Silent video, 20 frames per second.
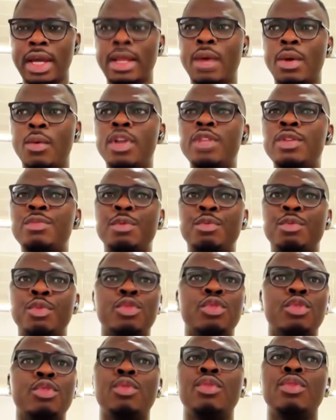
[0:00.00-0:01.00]
And I want
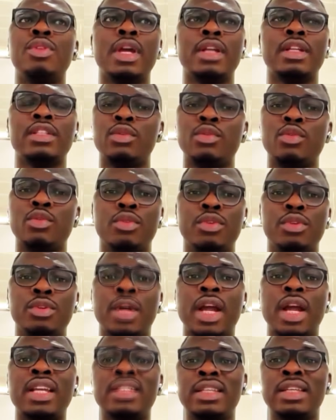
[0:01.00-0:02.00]
people to know that, look,
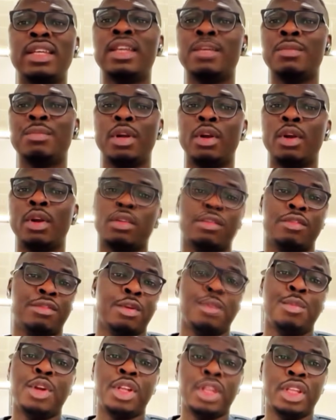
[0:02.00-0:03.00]
you can still keep a lot of
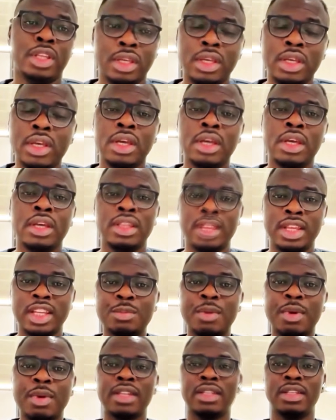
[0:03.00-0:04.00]
your money
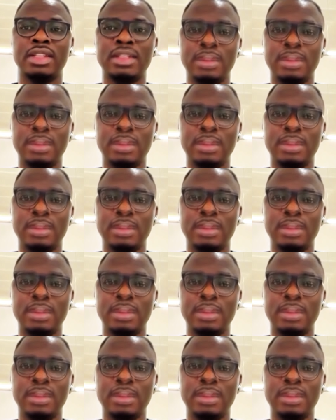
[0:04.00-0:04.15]
despite